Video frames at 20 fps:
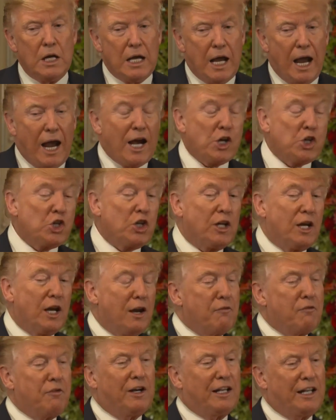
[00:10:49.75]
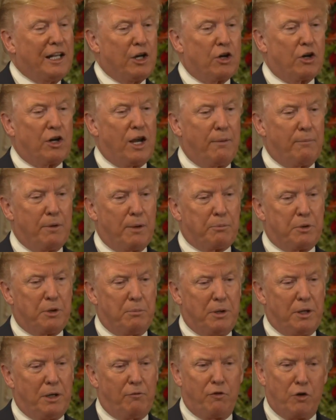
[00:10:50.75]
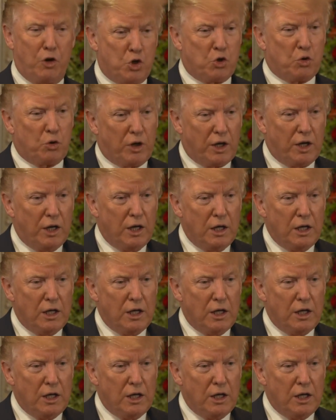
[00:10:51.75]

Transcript: Actually, every leader came up to me virtually,